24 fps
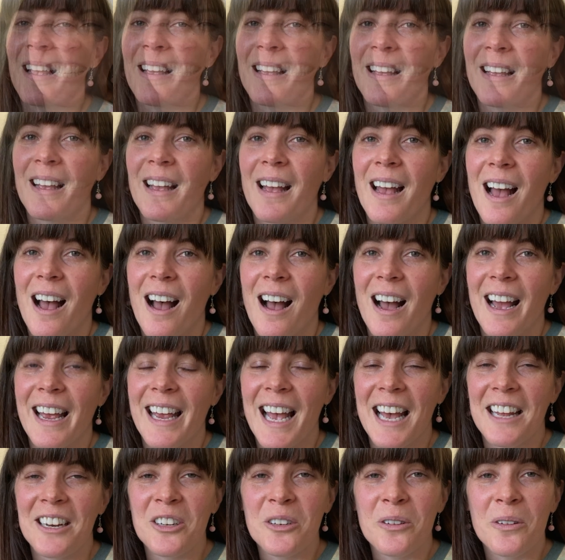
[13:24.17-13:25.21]
So I
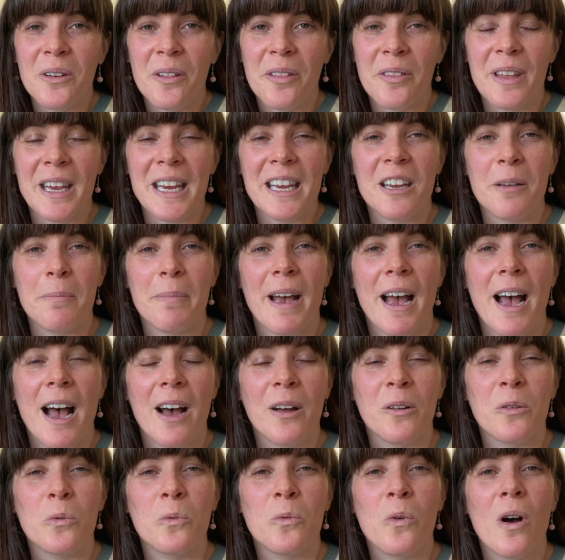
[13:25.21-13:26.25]
had a good think
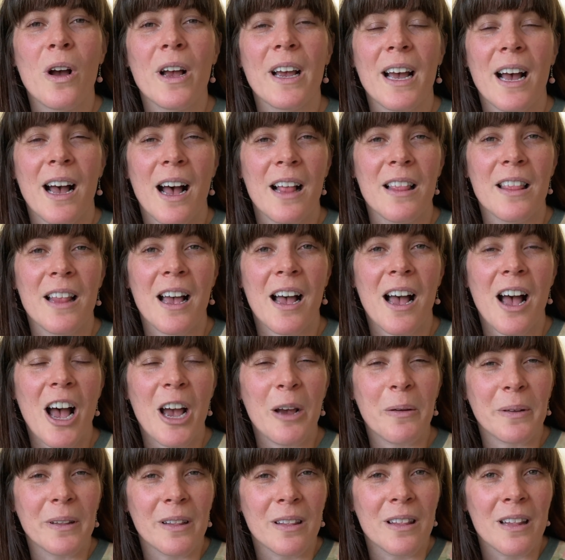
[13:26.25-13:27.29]
about what colour
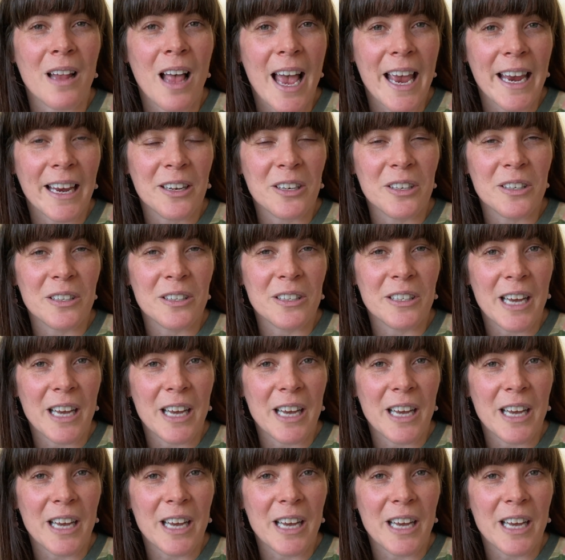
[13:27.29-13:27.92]
I would like